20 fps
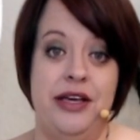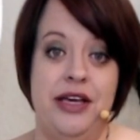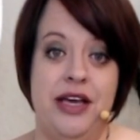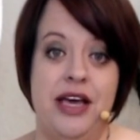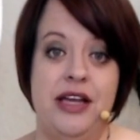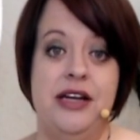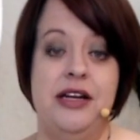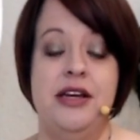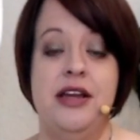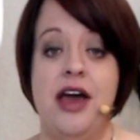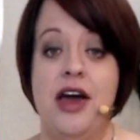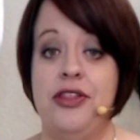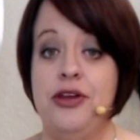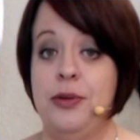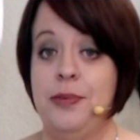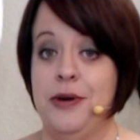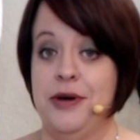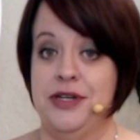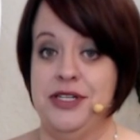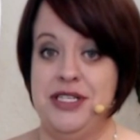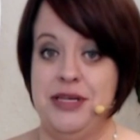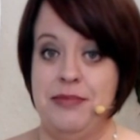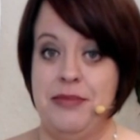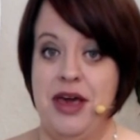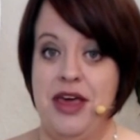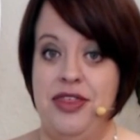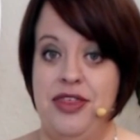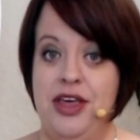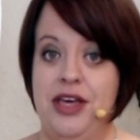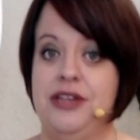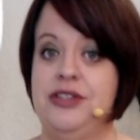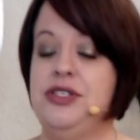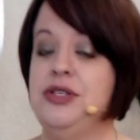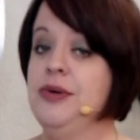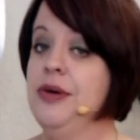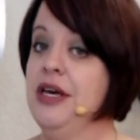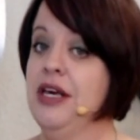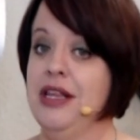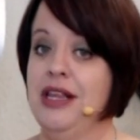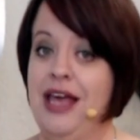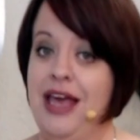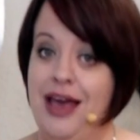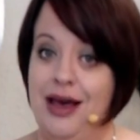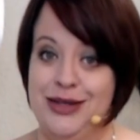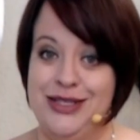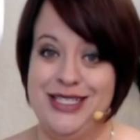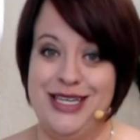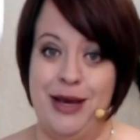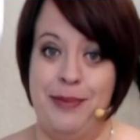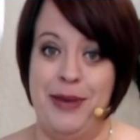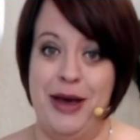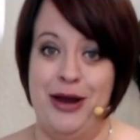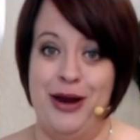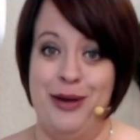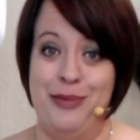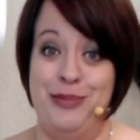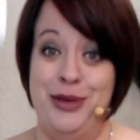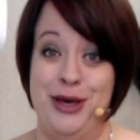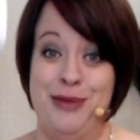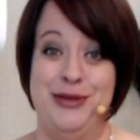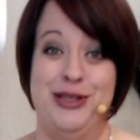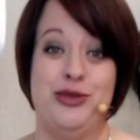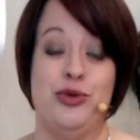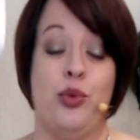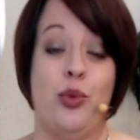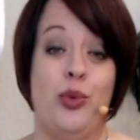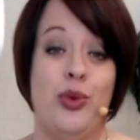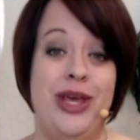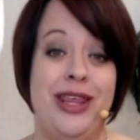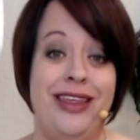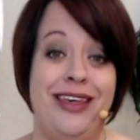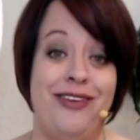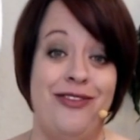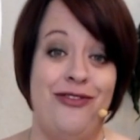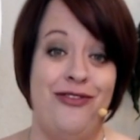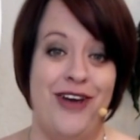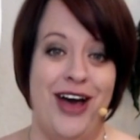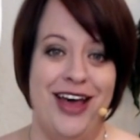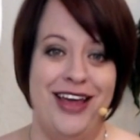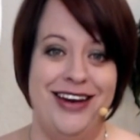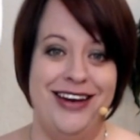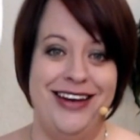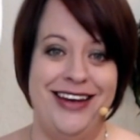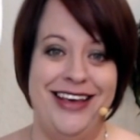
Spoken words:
Another person might think doing a layout step out on beam is really fun.